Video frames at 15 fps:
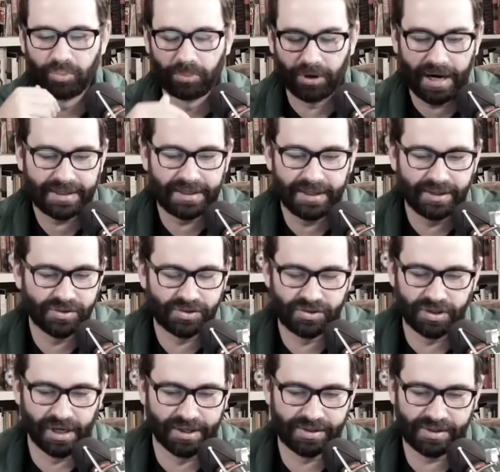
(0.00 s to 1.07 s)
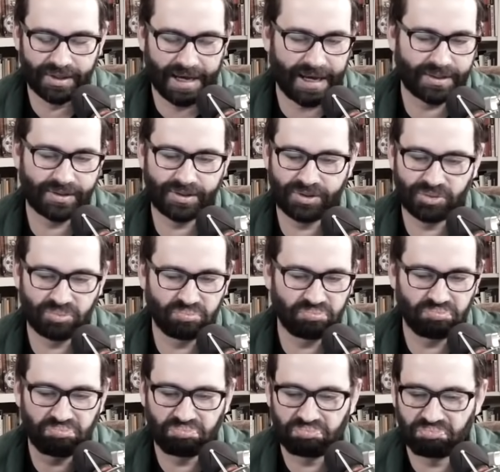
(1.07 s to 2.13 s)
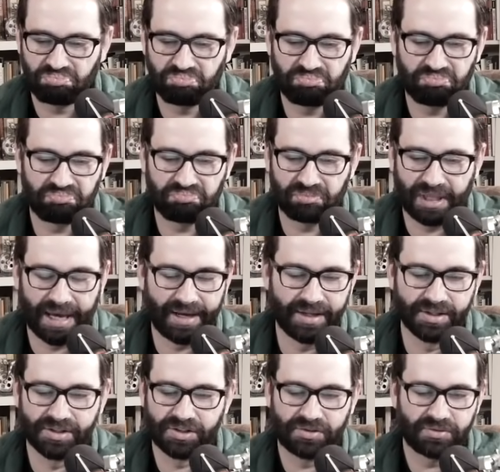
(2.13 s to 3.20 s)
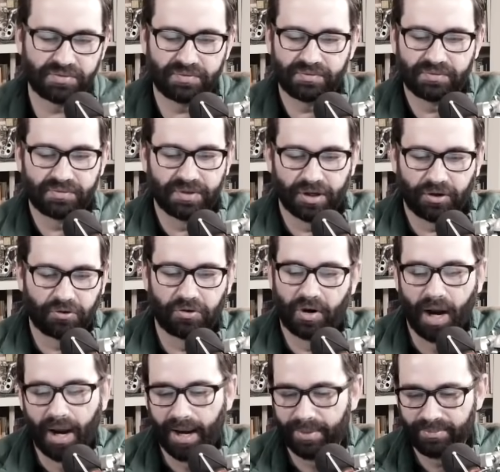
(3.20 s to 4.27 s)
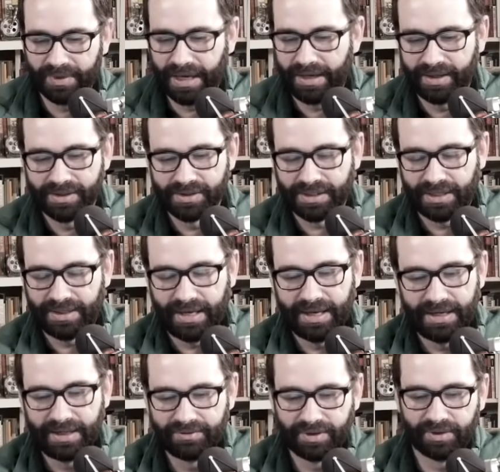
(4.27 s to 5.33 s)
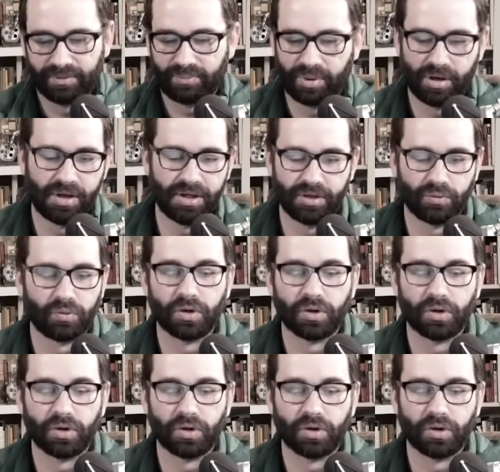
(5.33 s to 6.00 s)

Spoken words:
Brekkie is just, that is a crime. That is, I can't even put it into